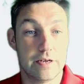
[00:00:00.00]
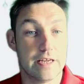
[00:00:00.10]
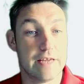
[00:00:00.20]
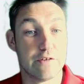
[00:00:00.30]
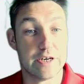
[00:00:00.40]

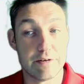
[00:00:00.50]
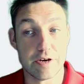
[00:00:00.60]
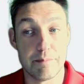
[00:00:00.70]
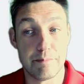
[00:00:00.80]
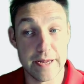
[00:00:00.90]
If I now go
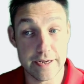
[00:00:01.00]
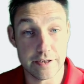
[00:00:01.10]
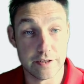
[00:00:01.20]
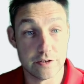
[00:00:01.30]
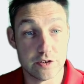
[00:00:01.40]
back
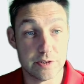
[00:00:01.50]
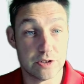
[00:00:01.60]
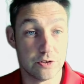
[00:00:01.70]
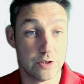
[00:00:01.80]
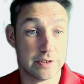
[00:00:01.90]
to my
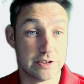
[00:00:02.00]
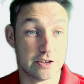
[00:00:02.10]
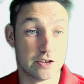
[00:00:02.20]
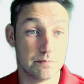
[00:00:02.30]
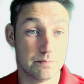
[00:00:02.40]
DocuWare
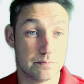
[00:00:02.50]
system,